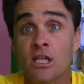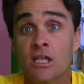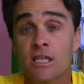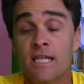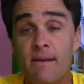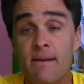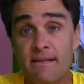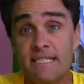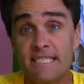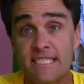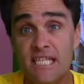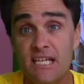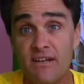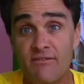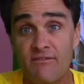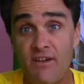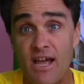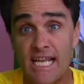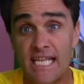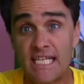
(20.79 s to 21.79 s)
Let me see
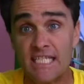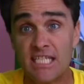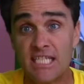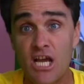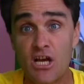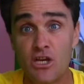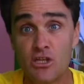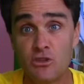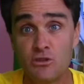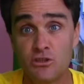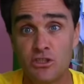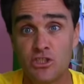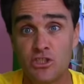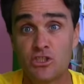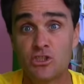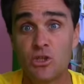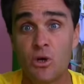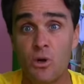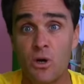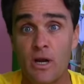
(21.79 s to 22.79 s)
if I can tell you the
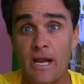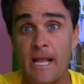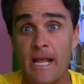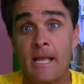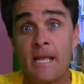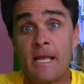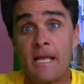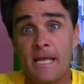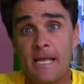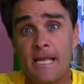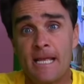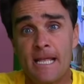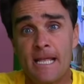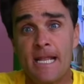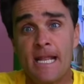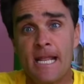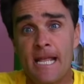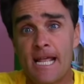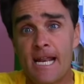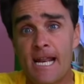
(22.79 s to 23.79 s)
story. It,
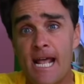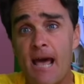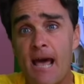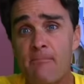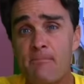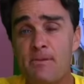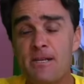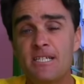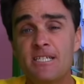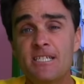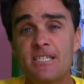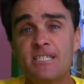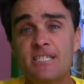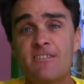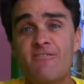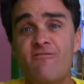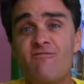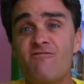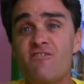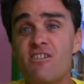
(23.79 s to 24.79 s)
it, it, happened just
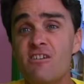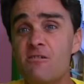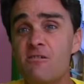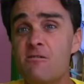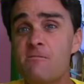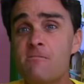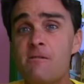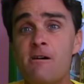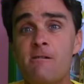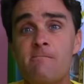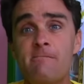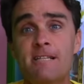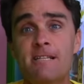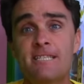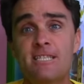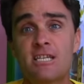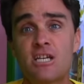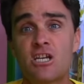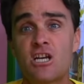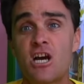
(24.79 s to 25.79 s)
a few
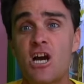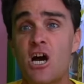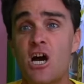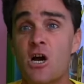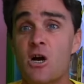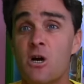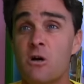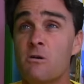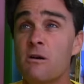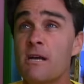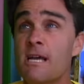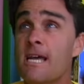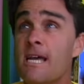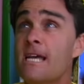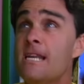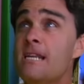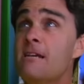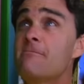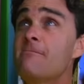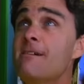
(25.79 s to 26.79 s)
moments ago,
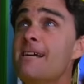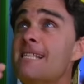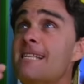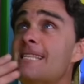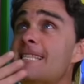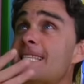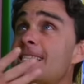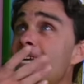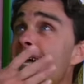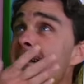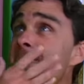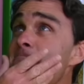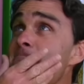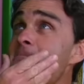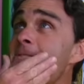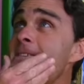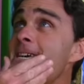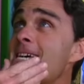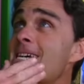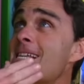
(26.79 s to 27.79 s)
and it went
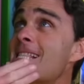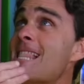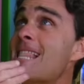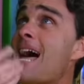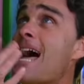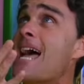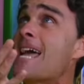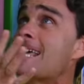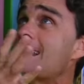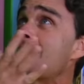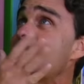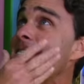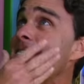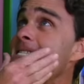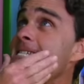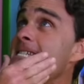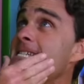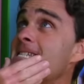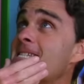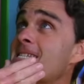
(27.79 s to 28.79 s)
something like
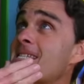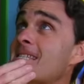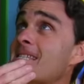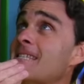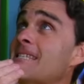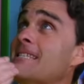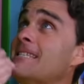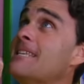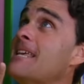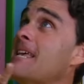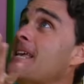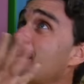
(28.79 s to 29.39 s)
this.